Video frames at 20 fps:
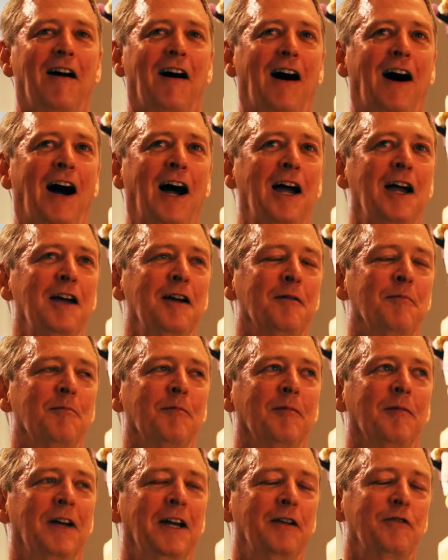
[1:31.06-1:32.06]

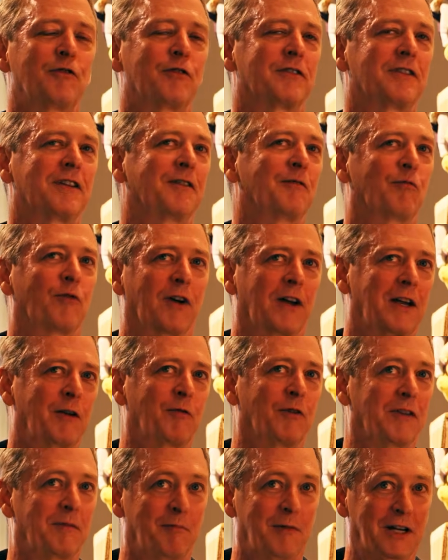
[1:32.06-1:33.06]
I'm interested in working
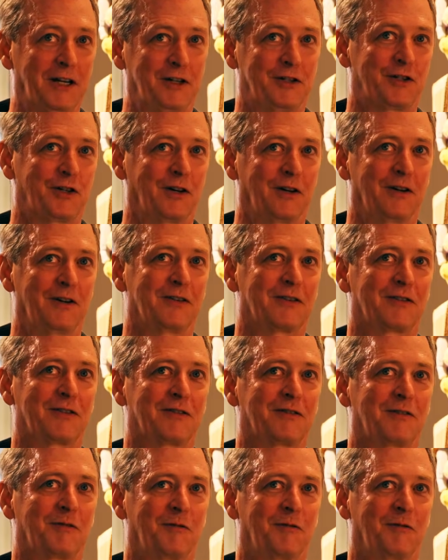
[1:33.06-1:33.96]
with miniatures,